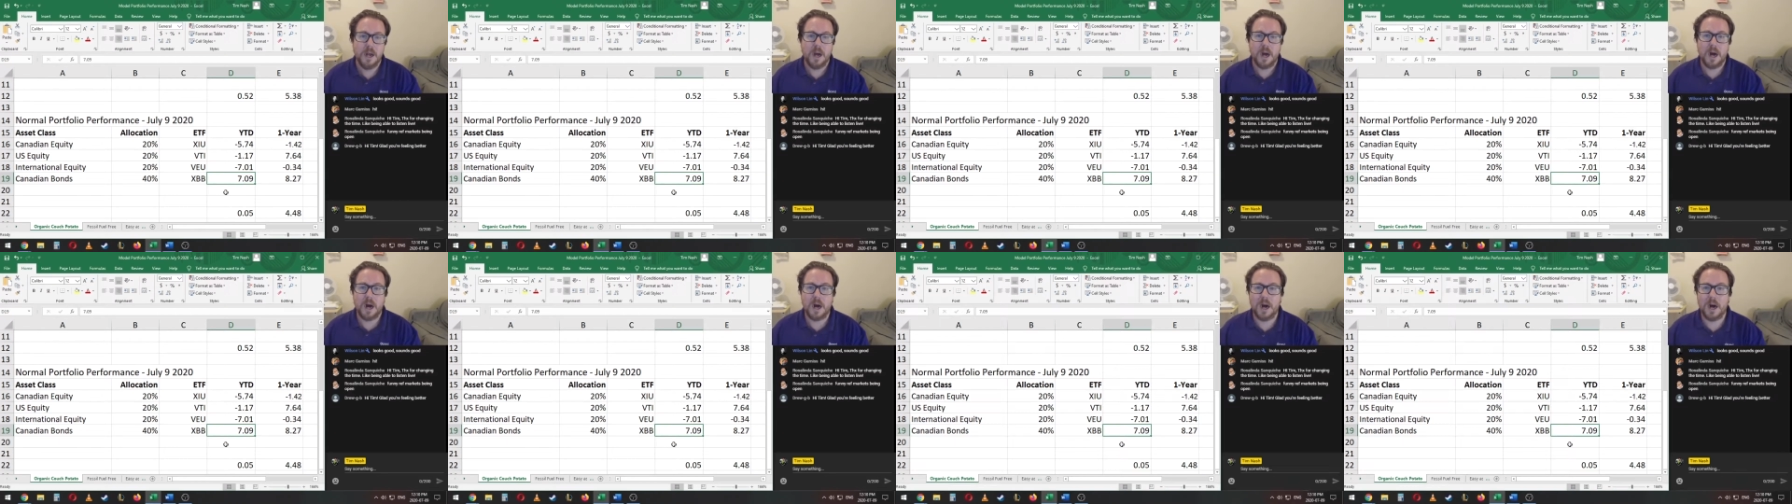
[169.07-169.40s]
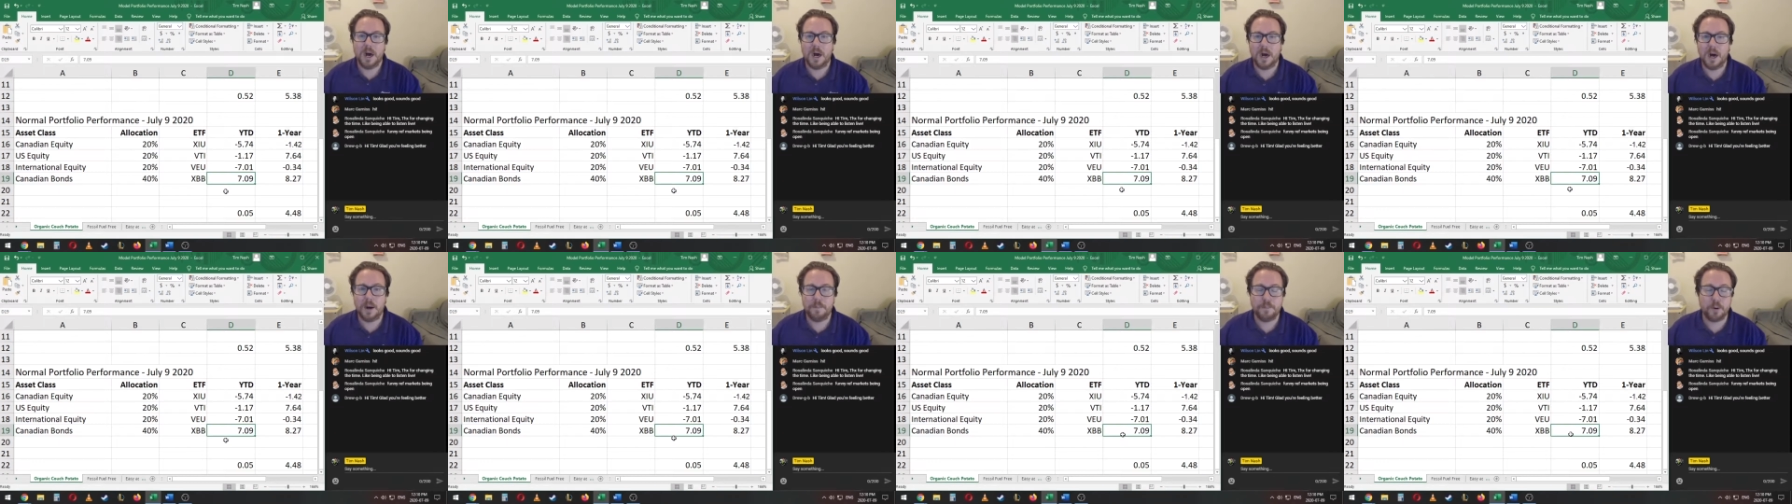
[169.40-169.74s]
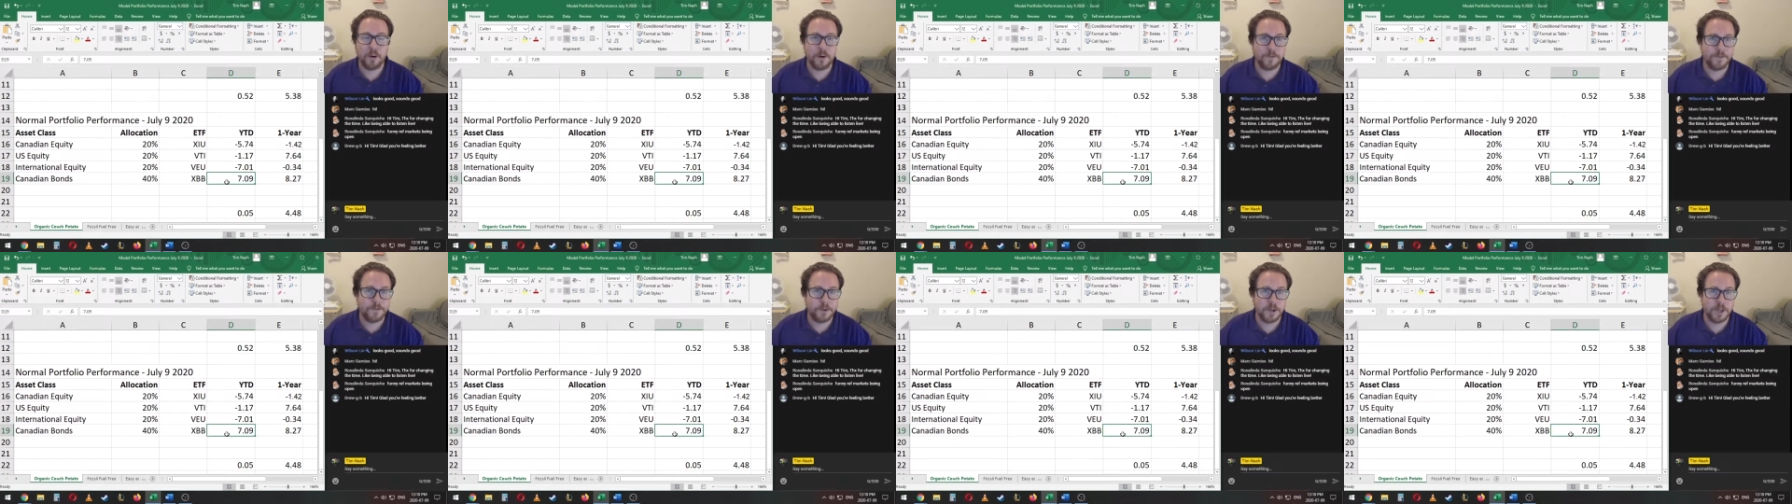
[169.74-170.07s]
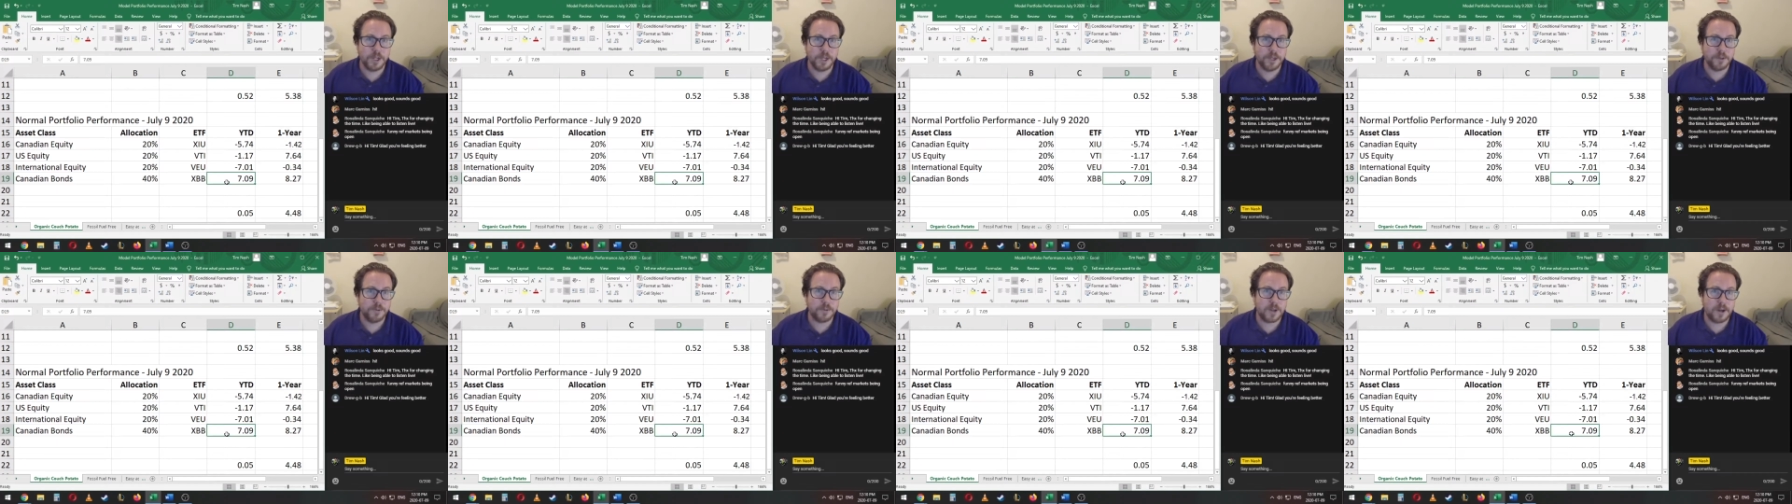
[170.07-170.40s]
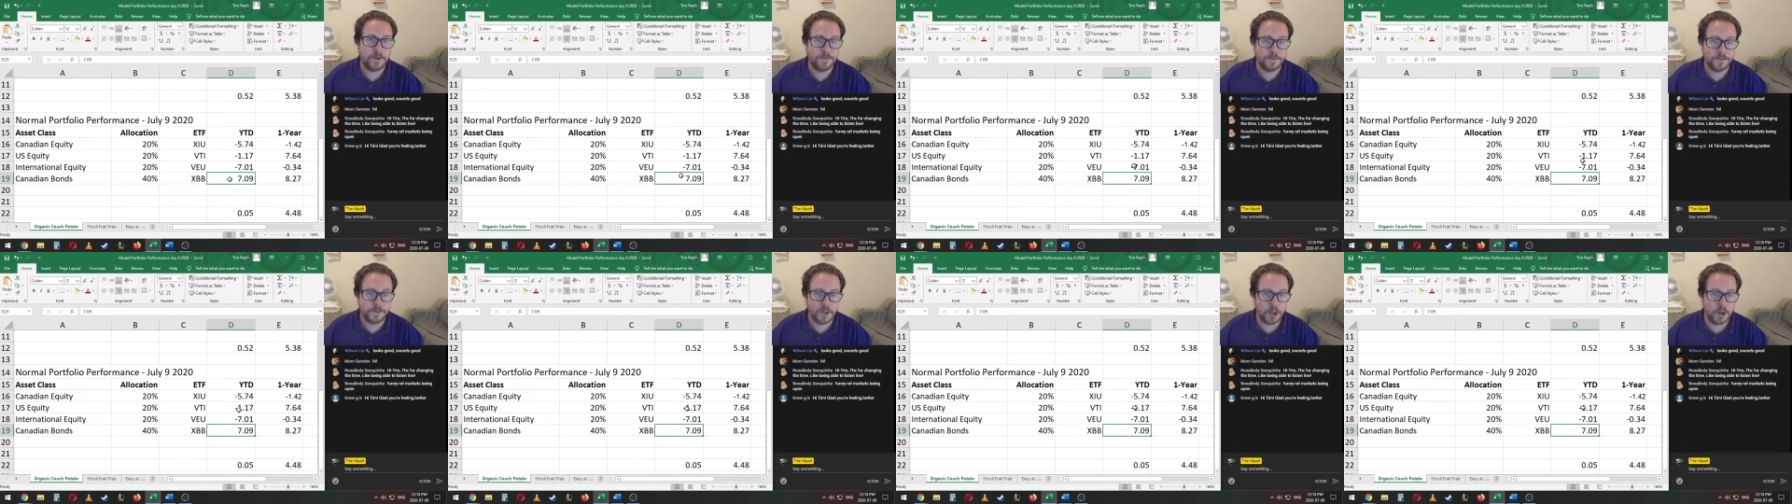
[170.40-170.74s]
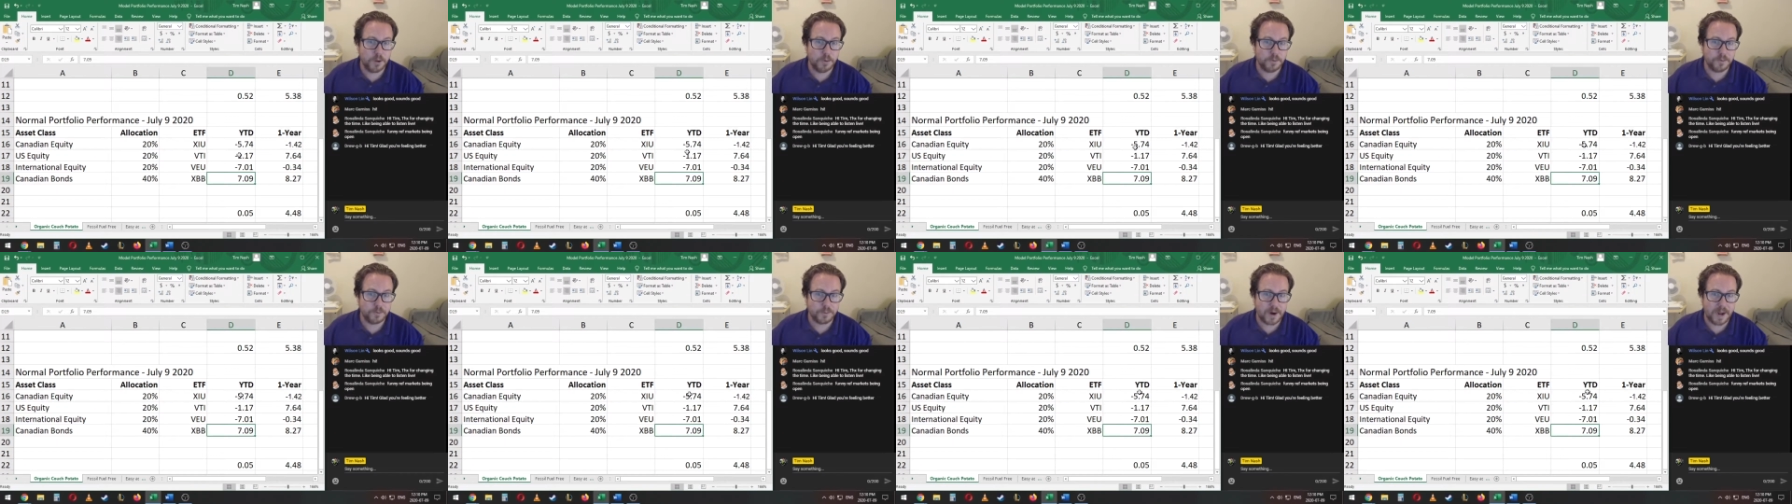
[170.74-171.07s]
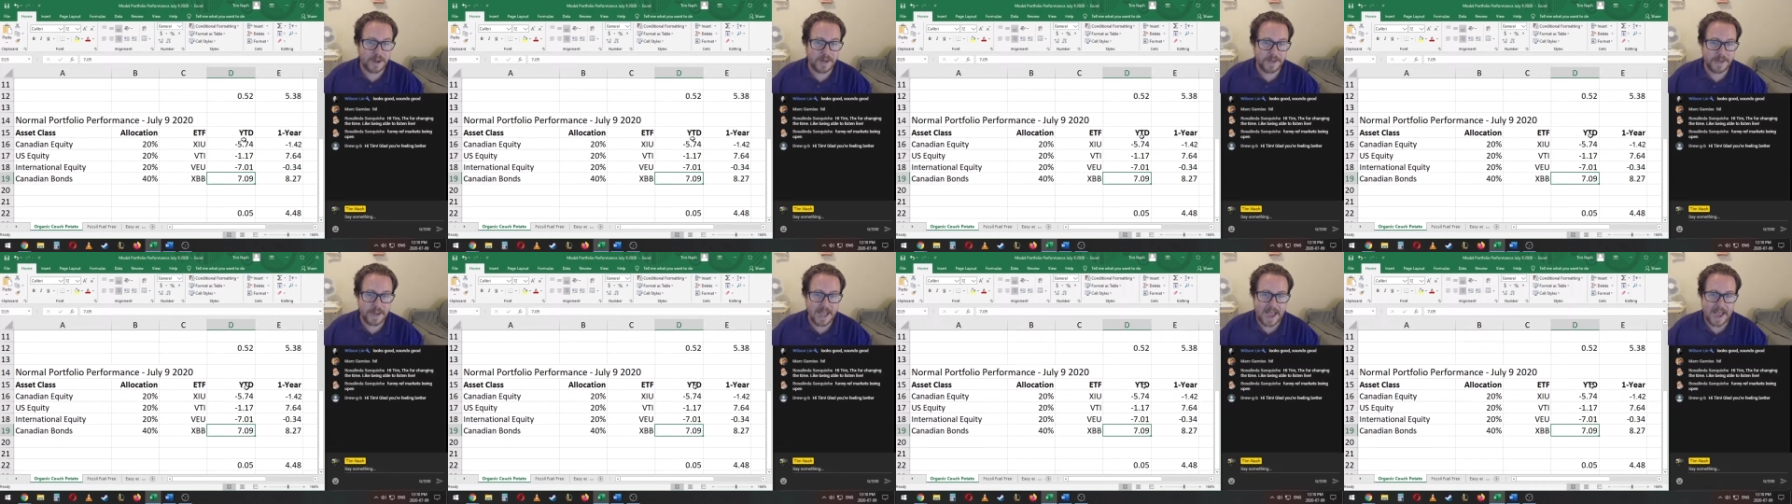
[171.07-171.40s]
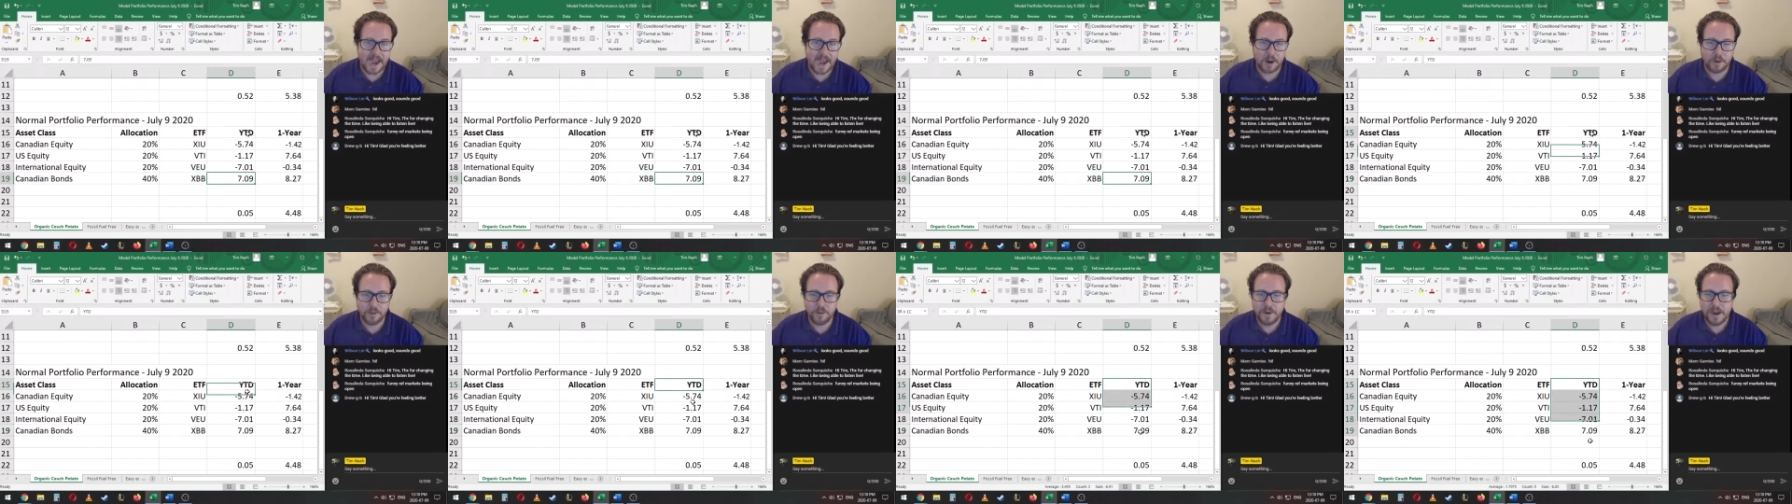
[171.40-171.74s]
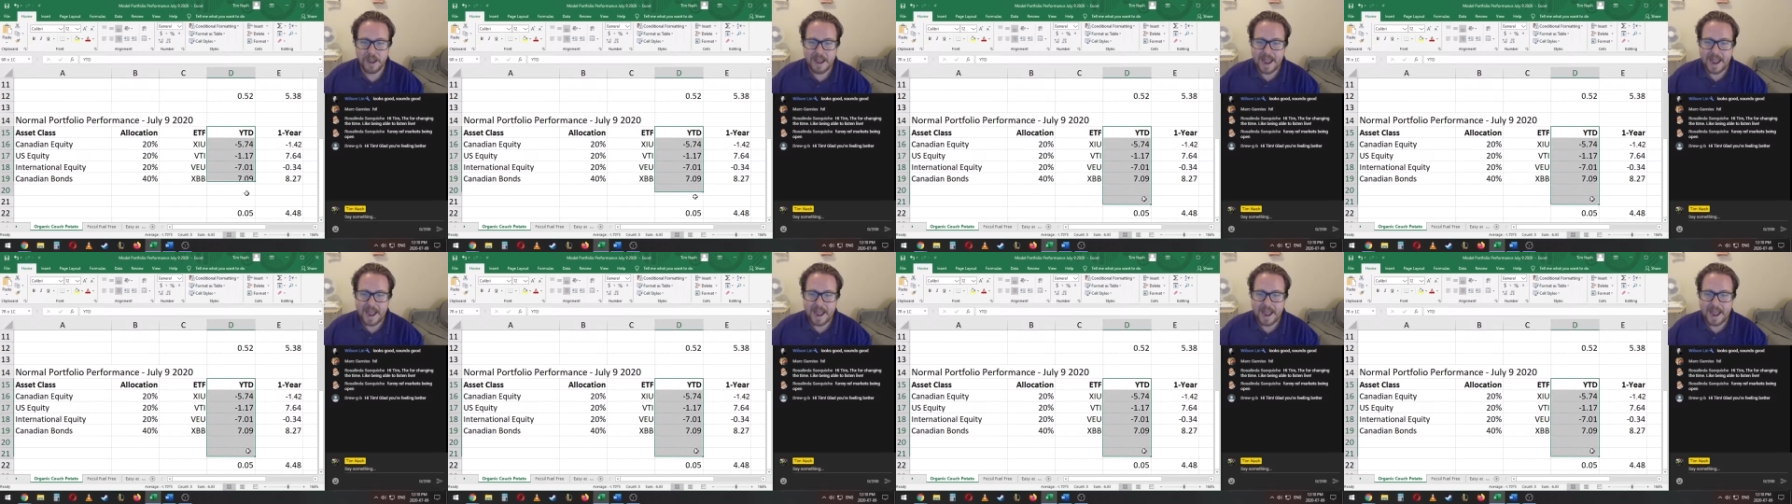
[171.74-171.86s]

portfolios afloat right now.